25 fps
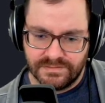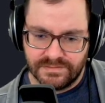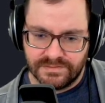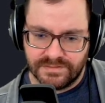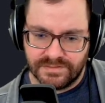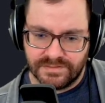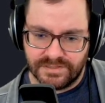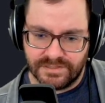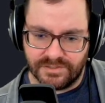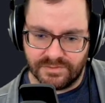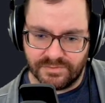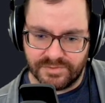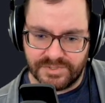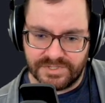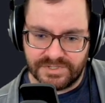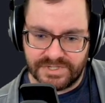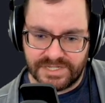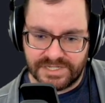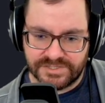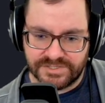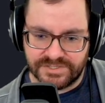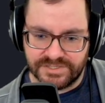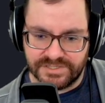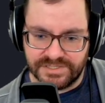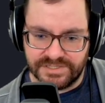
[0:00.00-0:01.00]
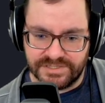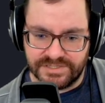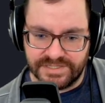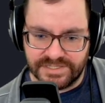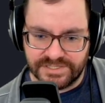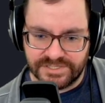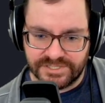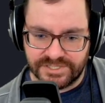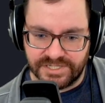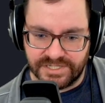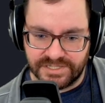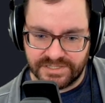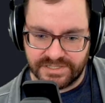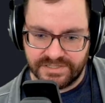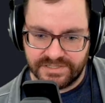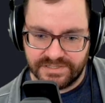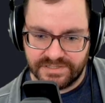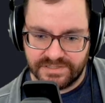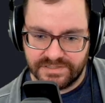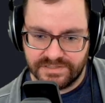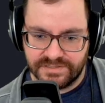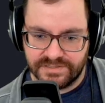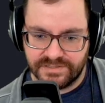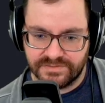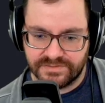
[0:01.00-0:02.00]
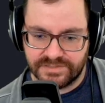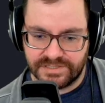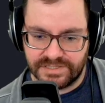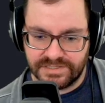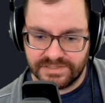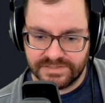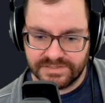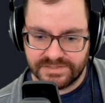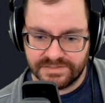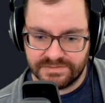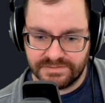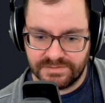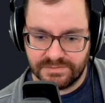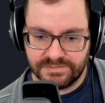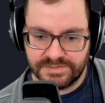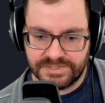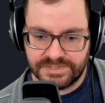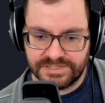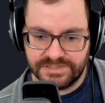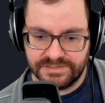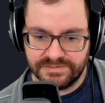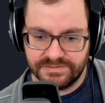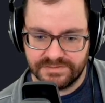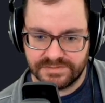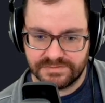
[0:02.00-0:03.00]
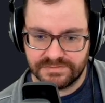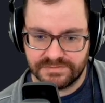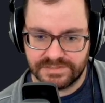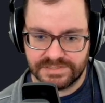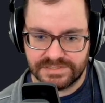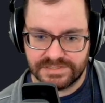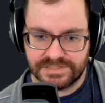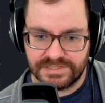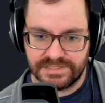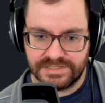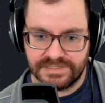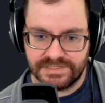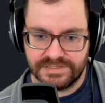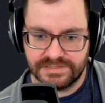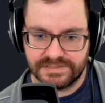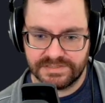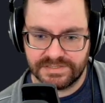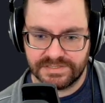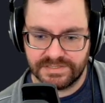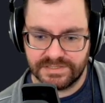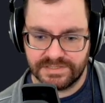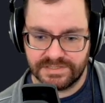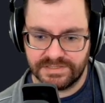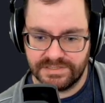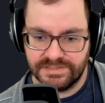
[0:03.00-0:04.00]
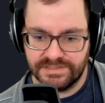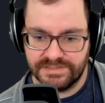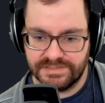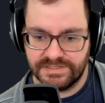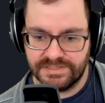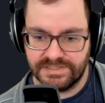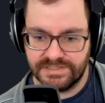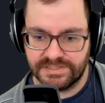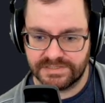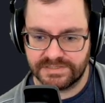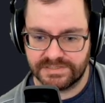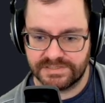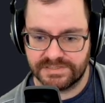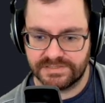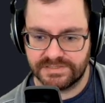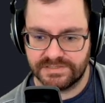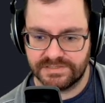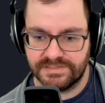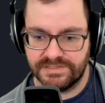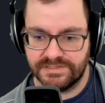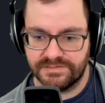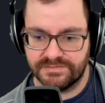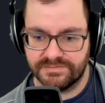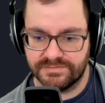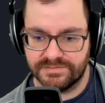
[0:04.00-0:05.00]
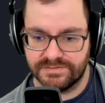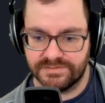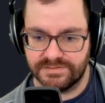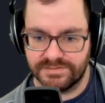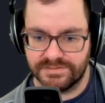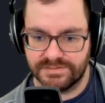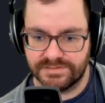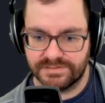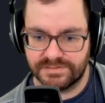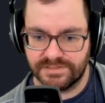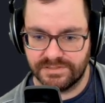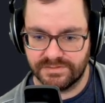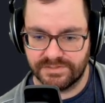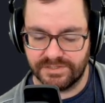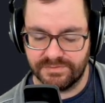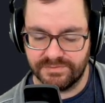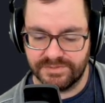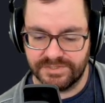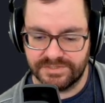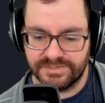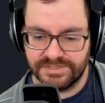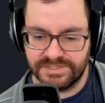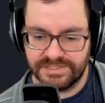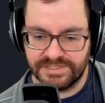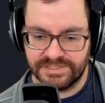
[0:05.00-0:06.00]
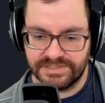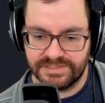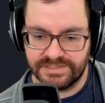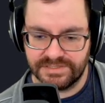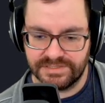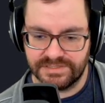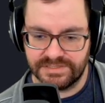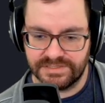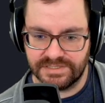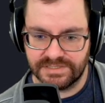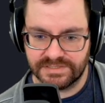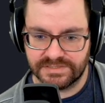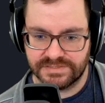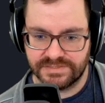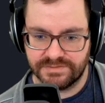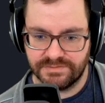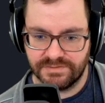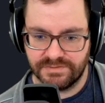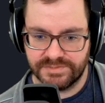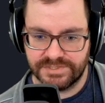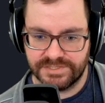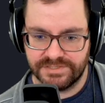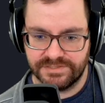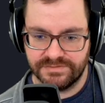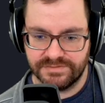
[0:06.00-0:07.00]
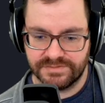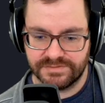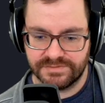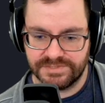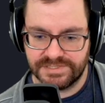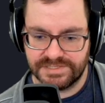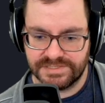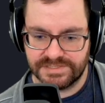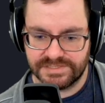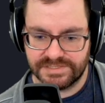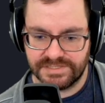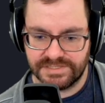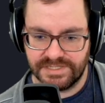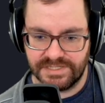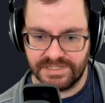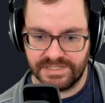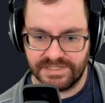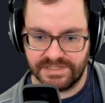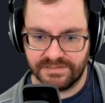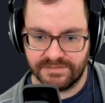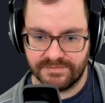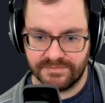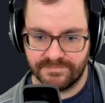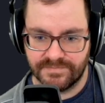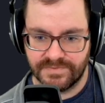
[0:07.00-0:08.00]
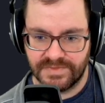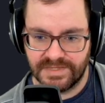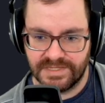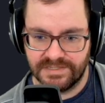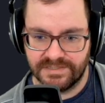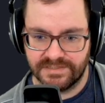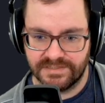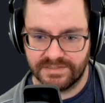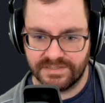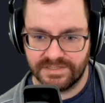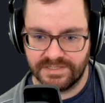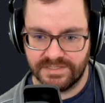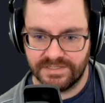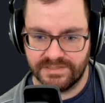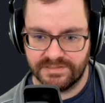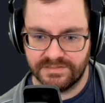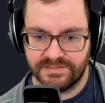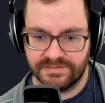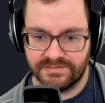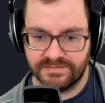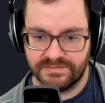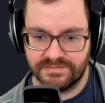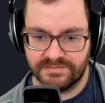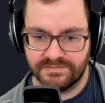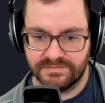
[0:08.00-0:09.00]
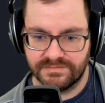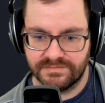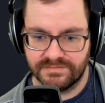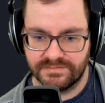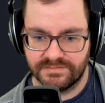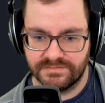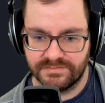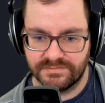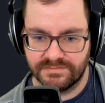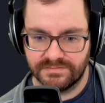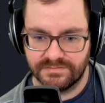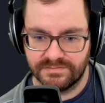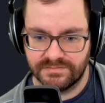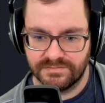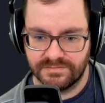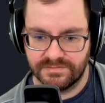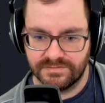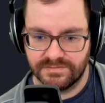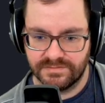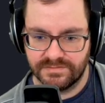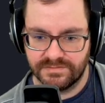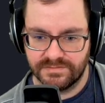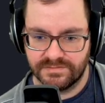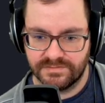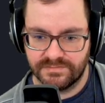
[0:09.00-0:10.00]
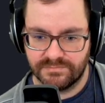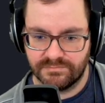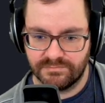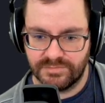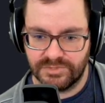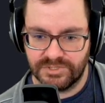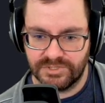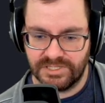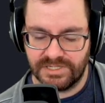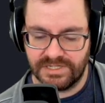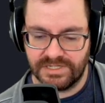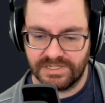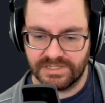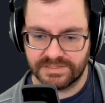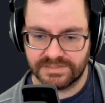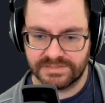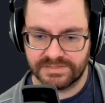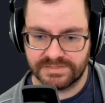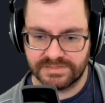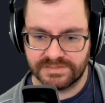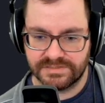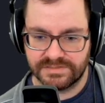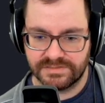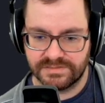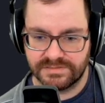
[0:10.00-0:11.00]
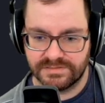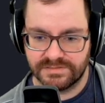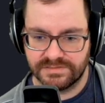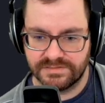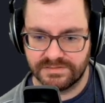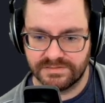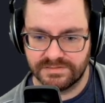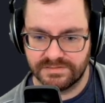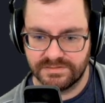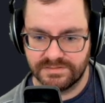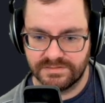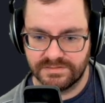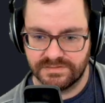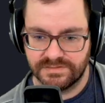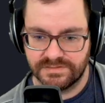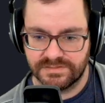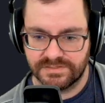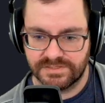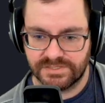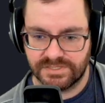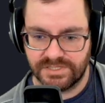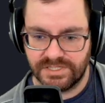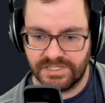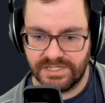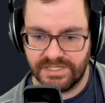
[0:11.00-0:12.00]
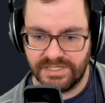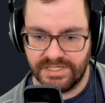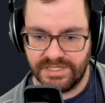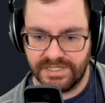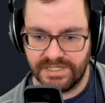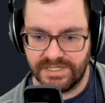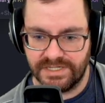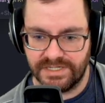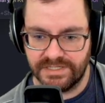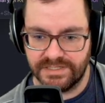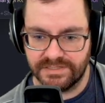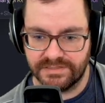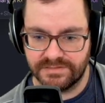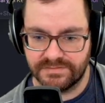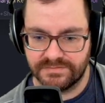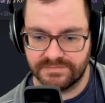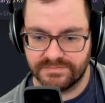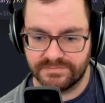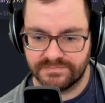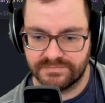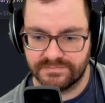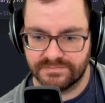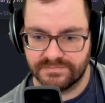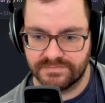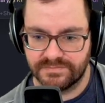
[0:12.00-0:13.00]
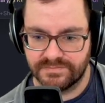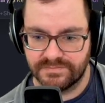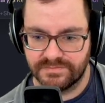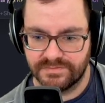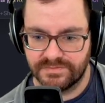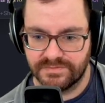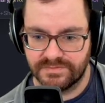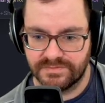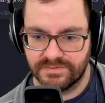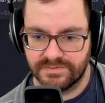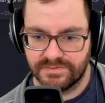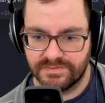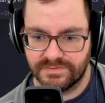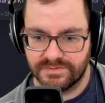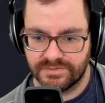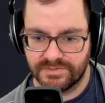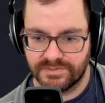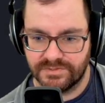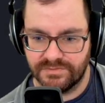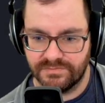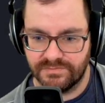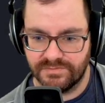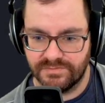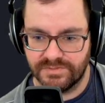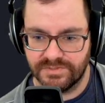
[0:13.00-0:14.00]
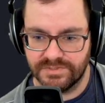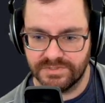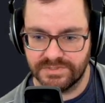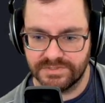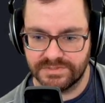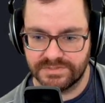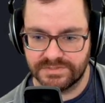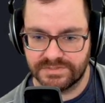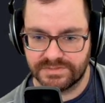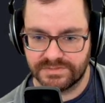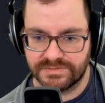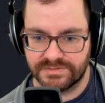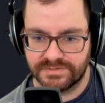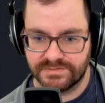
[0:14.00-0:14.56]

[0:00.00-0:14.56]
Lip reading: Oh, we don't actually need that check. Okay, so what we can do is we can say int index equals, okay, we don't need to get the index. So what we can do is we can say hidden blocks try add coords.